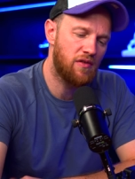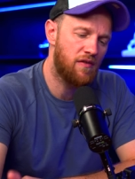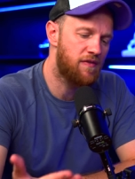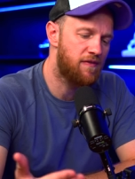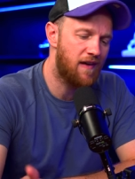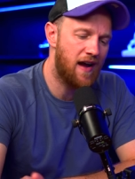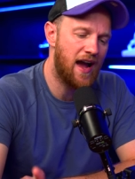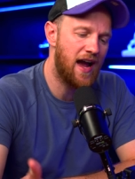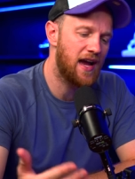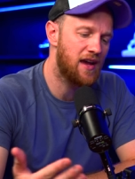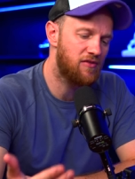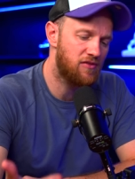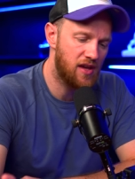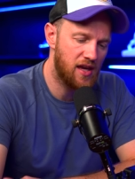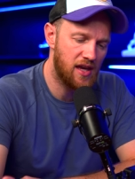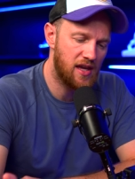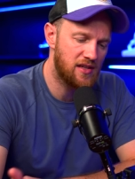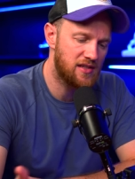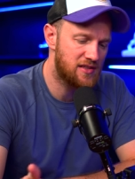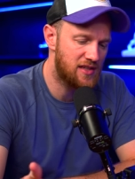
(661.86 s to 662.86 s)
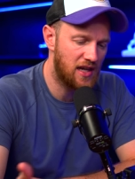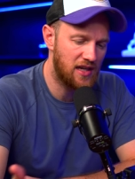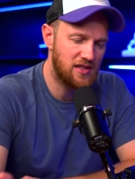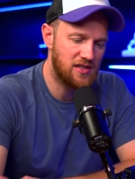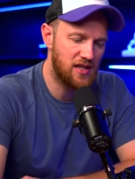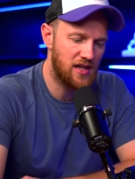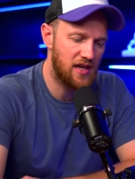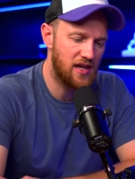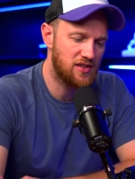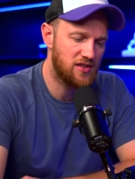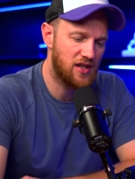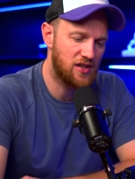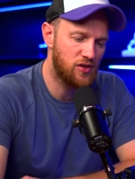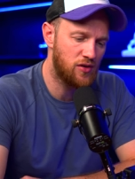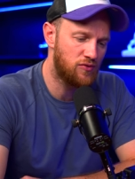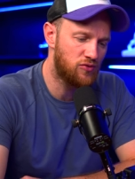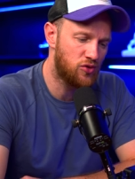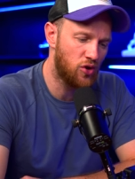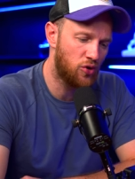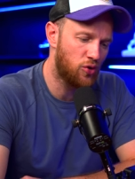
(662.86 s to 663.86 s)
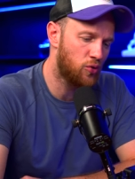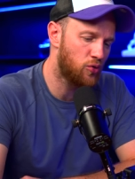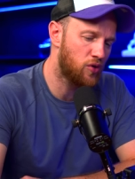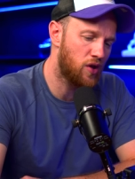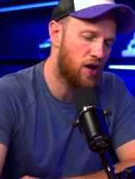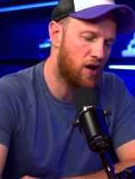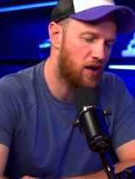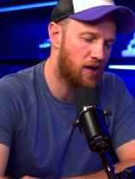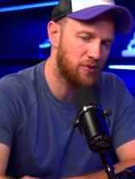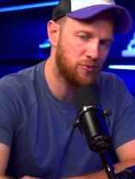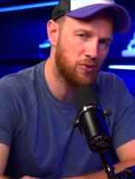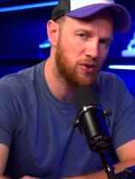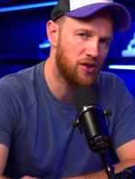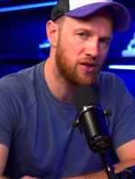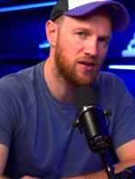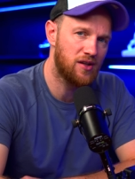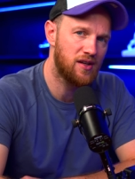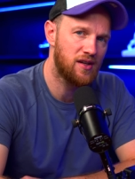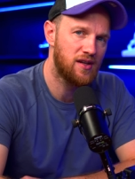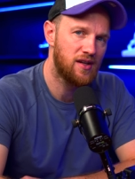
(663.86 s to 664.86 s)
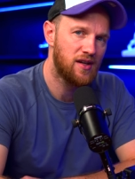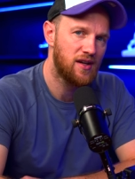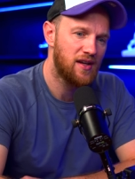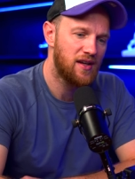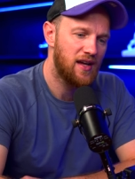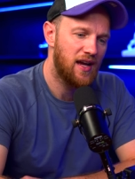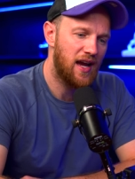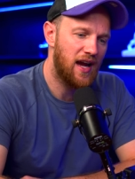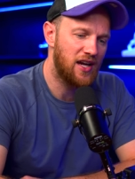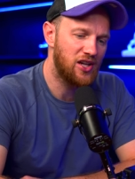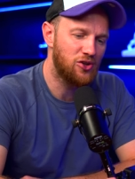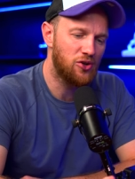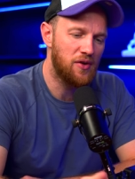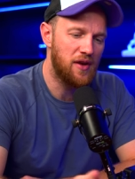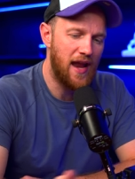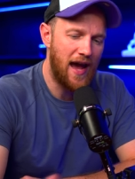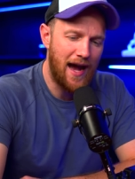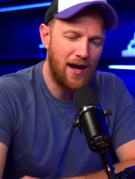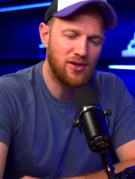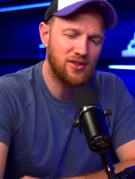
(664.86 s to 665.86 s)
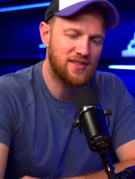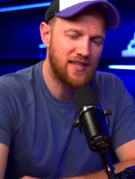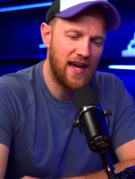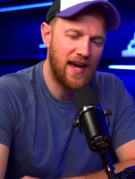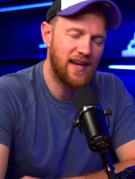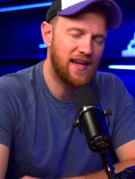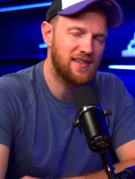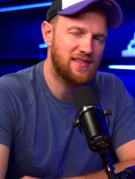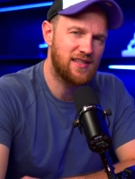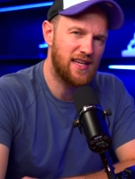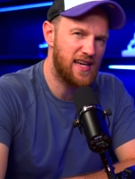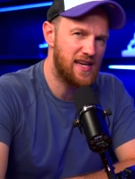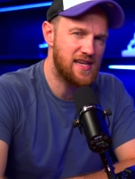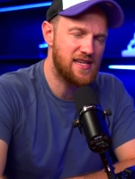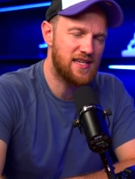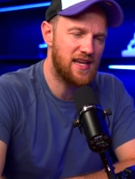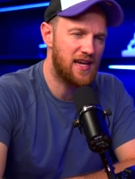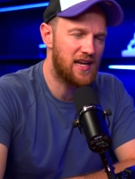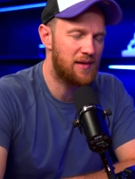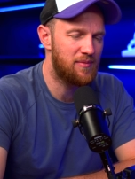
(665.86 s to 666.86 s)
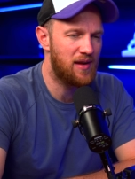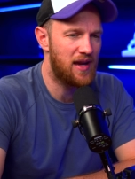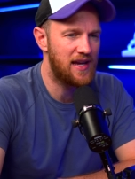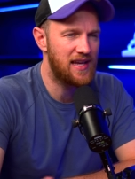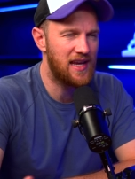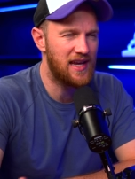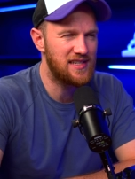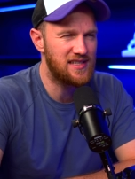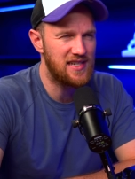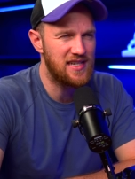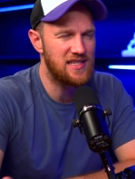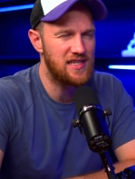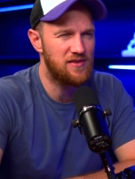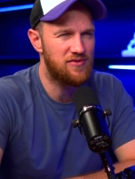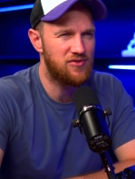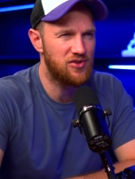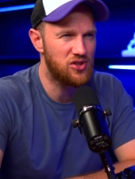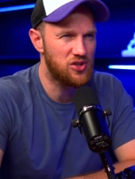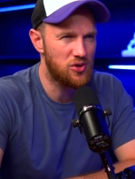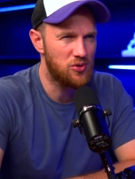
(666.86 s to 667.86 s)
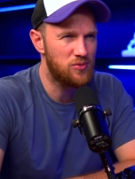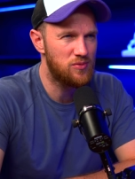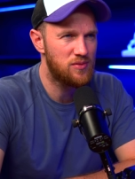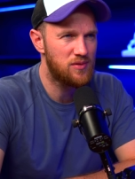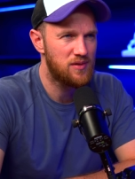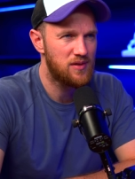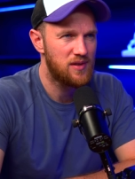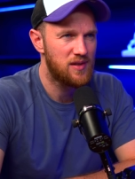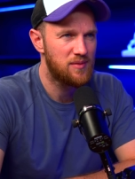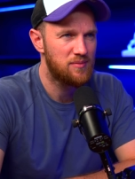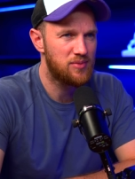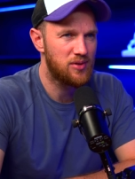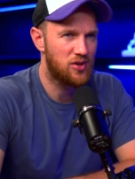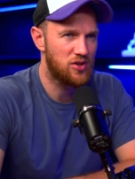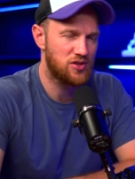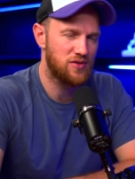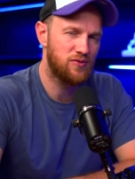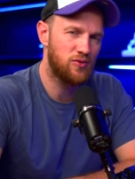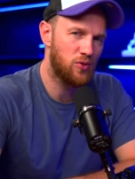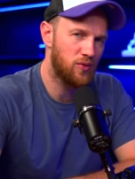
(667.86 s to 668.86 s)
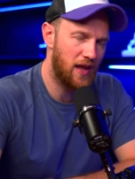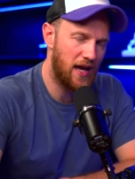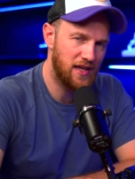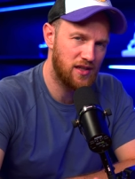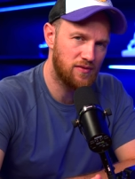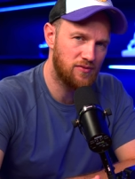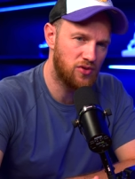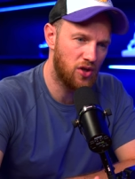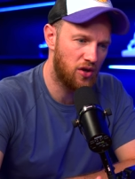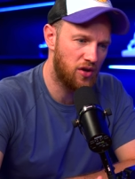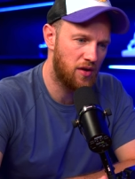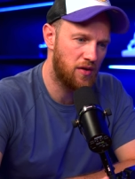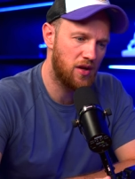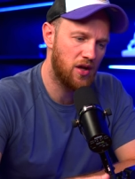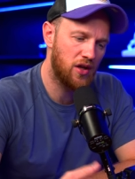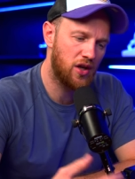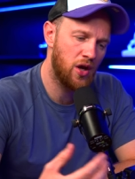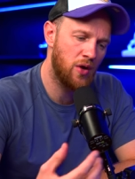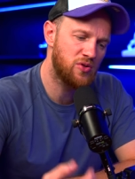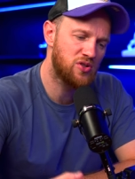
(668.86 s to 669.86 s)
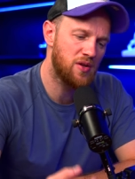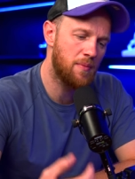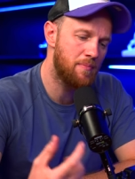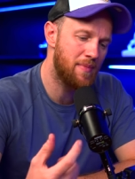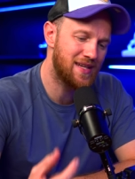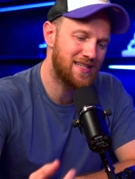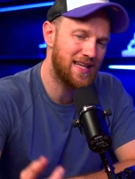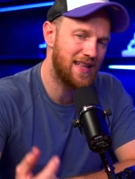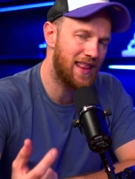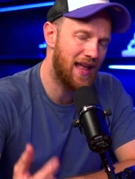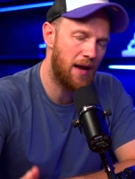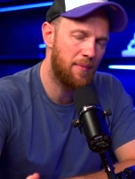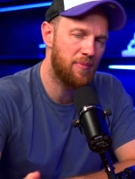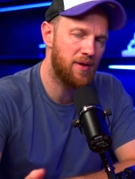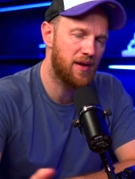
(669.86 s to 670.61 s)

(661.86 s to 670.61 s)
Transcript: for five years, six years, and you've done all the hard work, and you're now saying it's easy. And I'm like, yeah, it's easy for you, because of all that you've done. And, and coaches are missing that